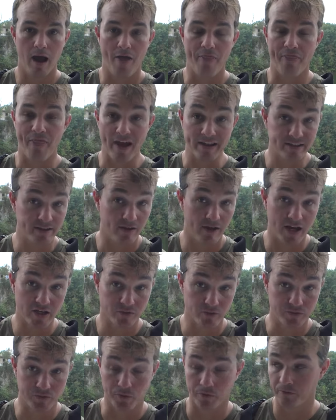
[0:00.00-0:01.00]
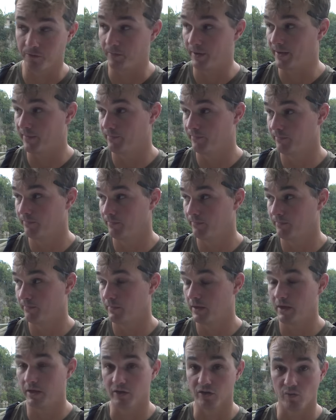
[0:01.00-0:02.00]
That's a last resort for me,
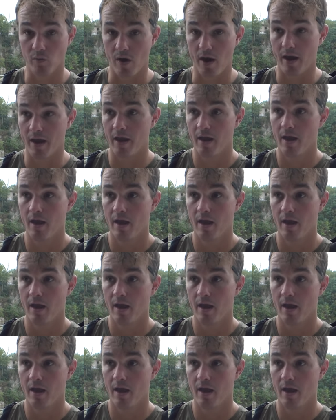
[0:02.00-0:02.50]
and here's why.